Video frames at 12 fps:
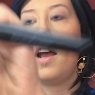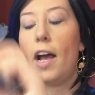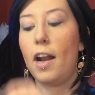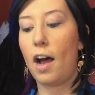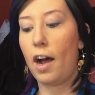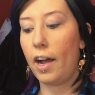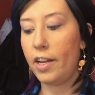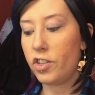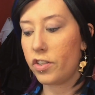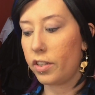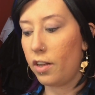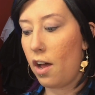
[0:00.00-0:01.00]
And I
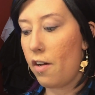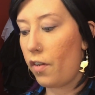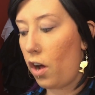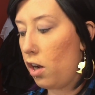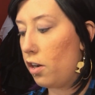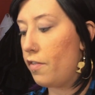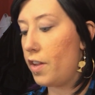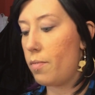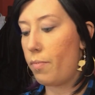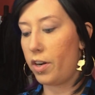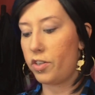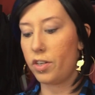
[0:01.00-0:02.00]
just love all of their
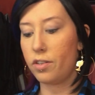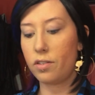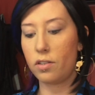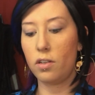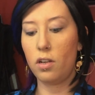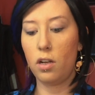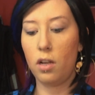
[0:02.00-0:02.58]
brushes.